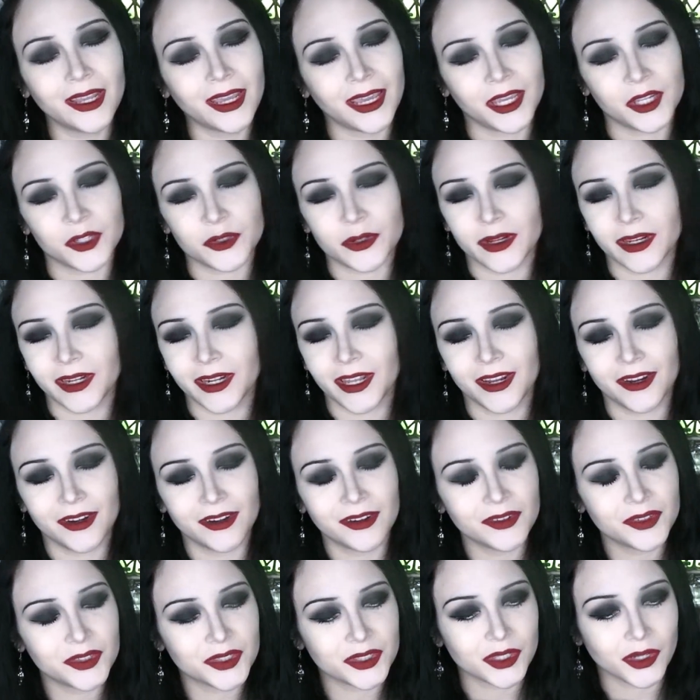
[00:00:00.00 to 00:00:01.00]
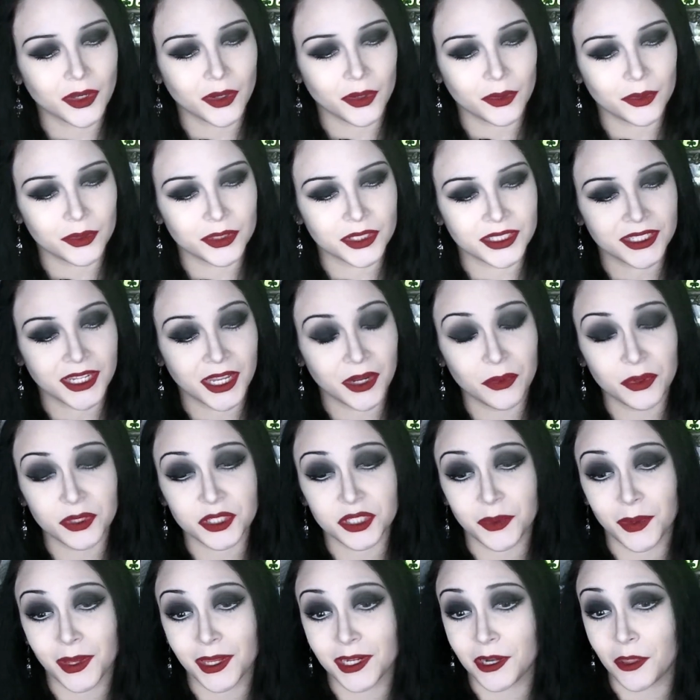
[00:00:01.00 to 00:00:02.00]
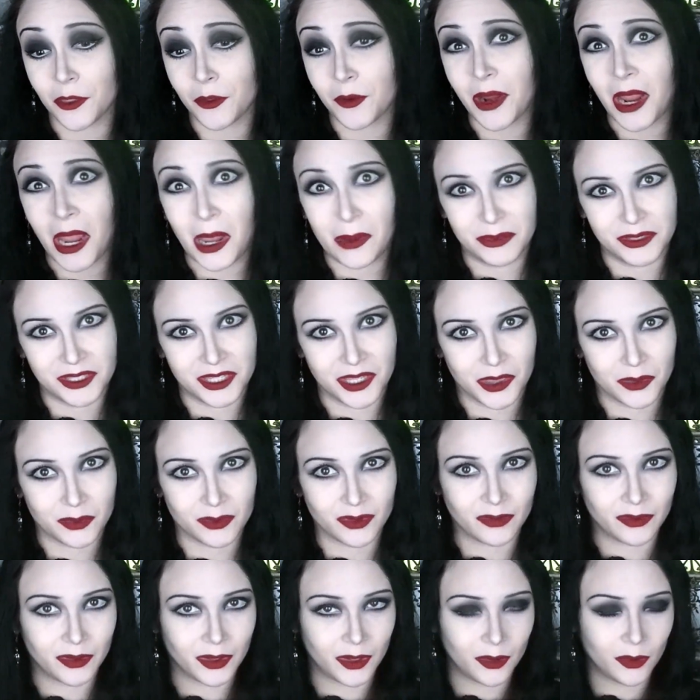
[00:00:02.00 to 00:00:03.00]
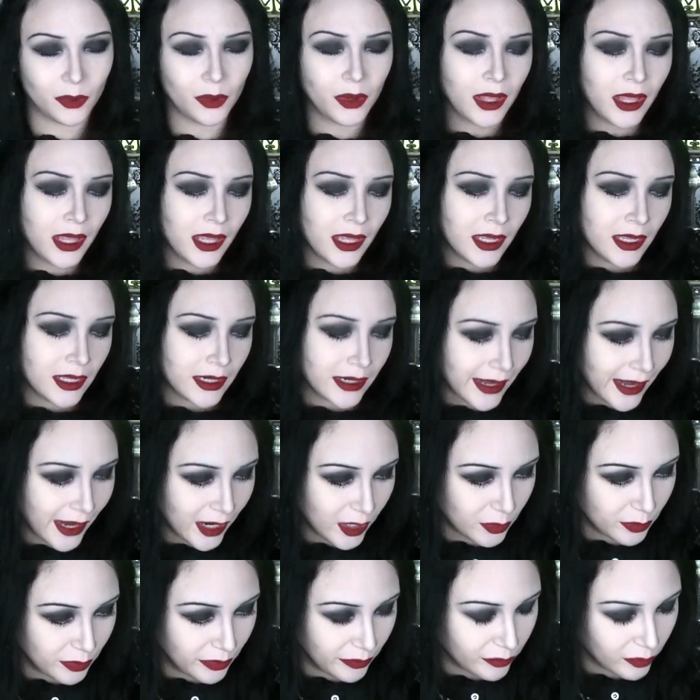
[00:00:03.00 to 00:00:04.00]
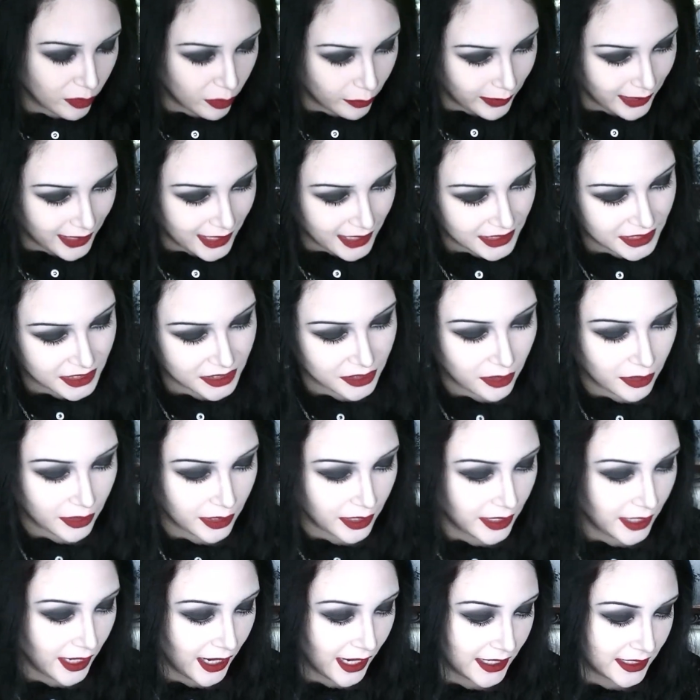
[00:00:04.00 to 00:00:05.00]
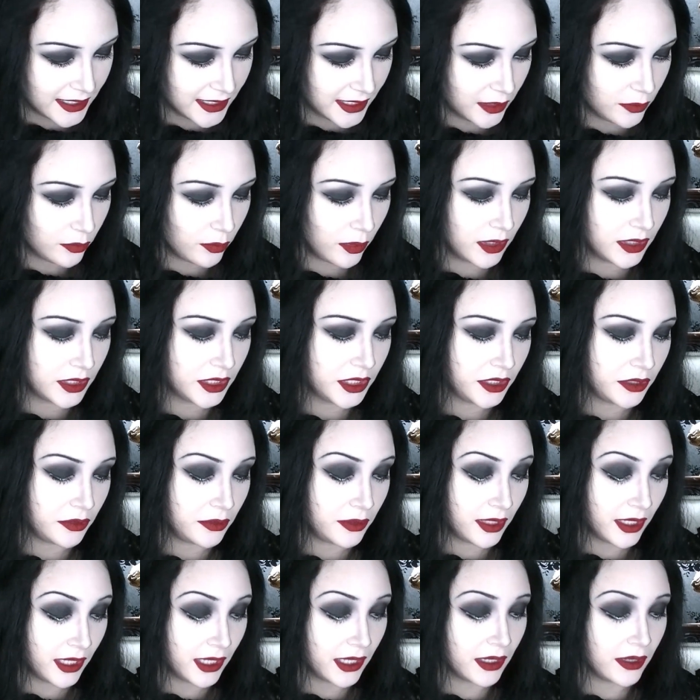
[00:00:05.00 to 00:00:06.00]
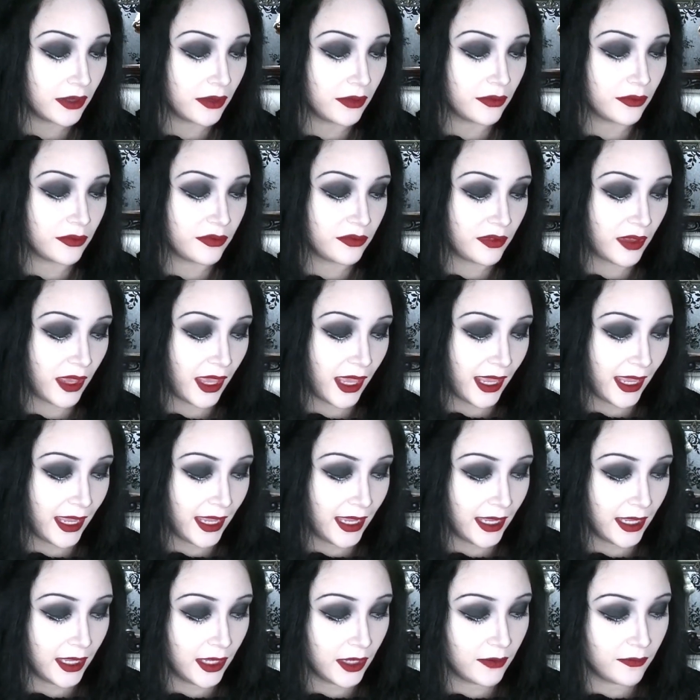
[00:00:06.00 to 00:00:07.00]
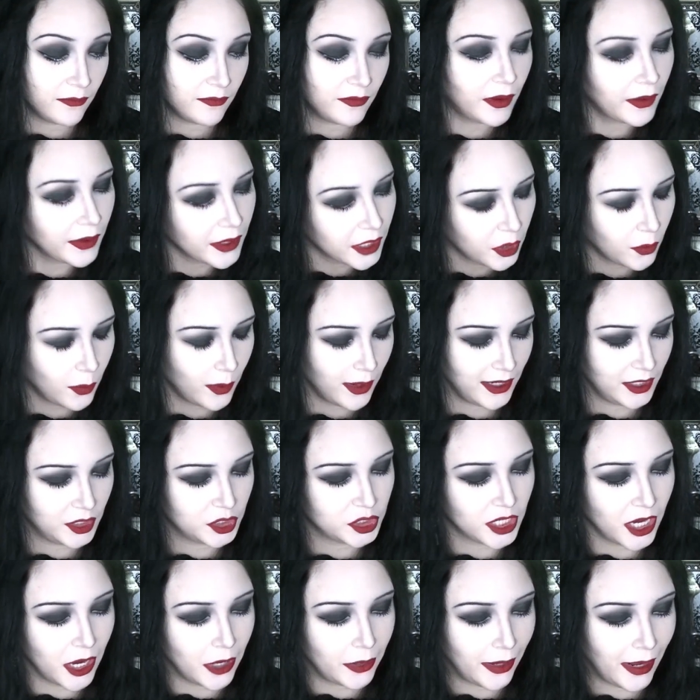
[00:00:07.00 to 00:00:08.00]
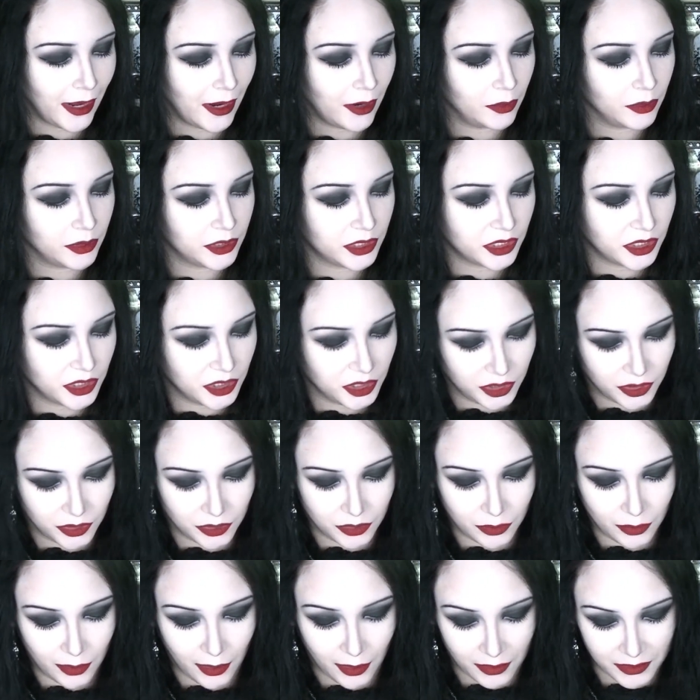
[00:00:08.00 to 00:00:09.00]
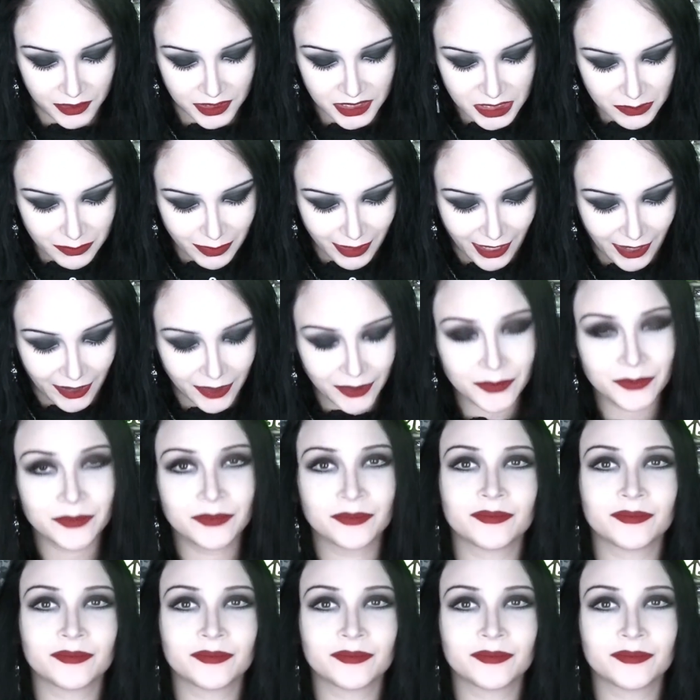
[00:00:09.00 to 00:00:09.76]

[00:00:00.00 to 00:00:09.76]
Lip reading: Adrian here. So today we're doing another Absinthe review. Now before we get started, I did want to give a very quick shout out to Her Despair.